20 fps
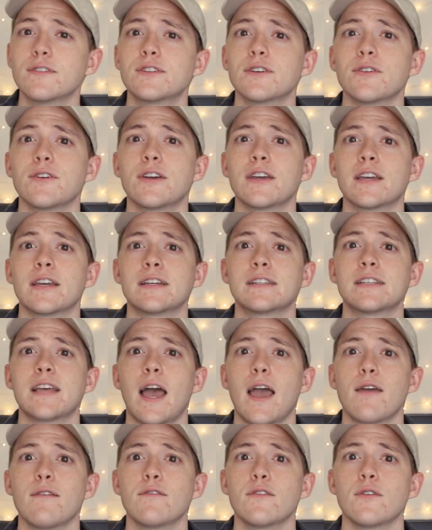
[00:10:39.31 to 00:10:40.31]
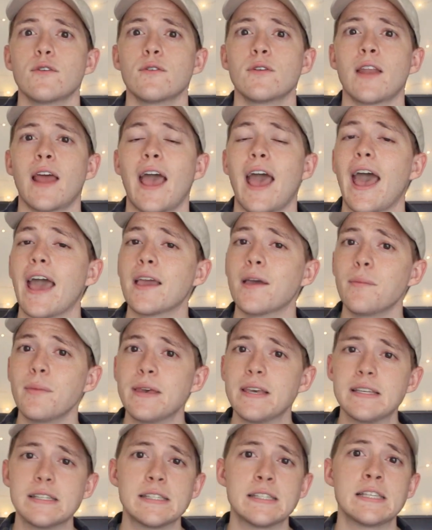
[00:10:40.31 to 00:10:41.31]
during Typhoon
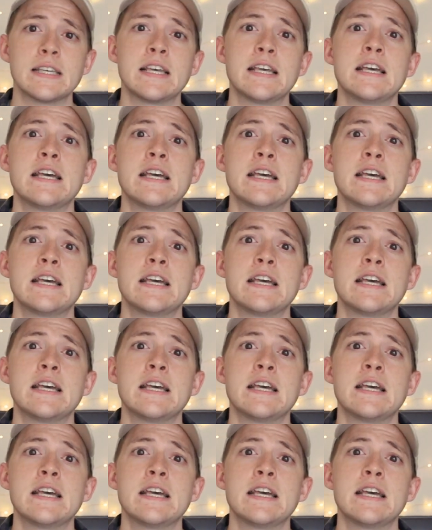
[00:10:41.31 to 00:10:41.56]
Hagabis.